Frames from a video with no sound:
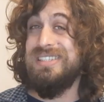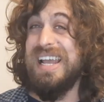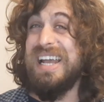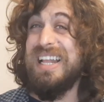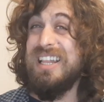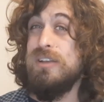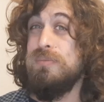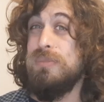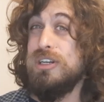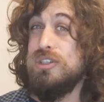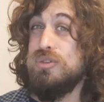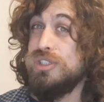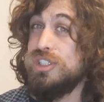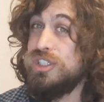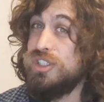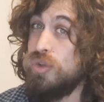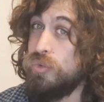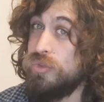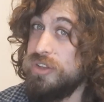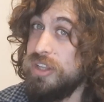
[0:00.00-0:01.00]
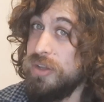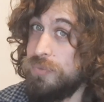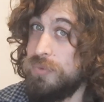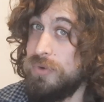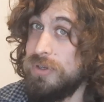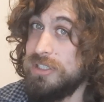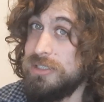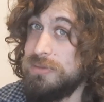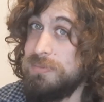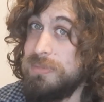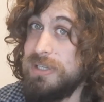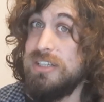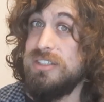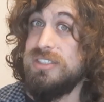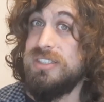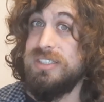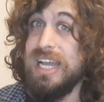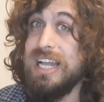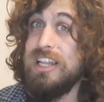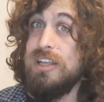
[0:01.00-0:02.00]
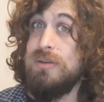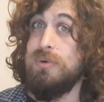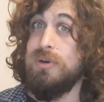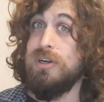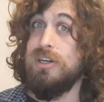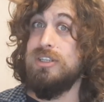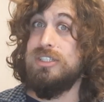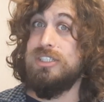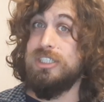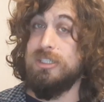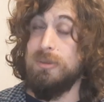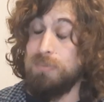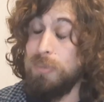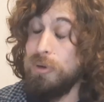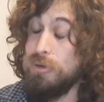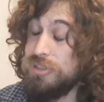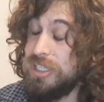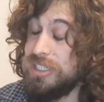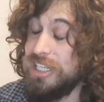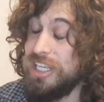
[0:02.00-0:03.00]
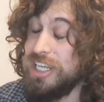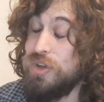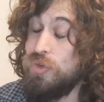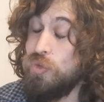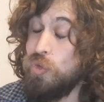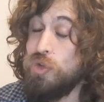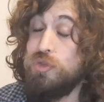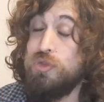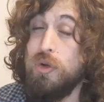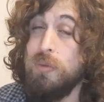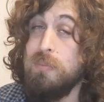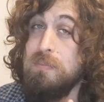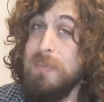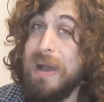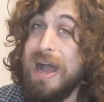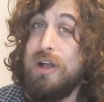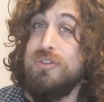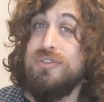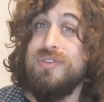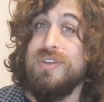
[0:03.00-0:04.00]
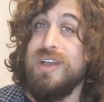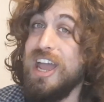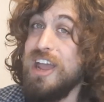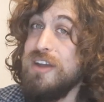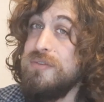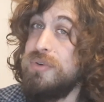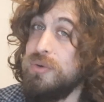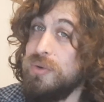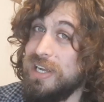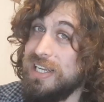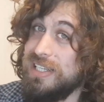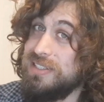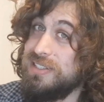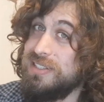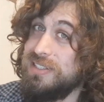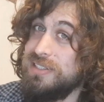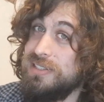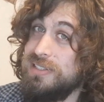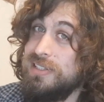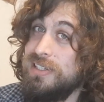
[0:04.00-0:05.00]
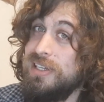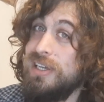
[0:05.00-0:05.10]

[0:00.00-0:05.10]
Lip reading: Delibird was no different, because Delibird supposedly was from Mount Everest.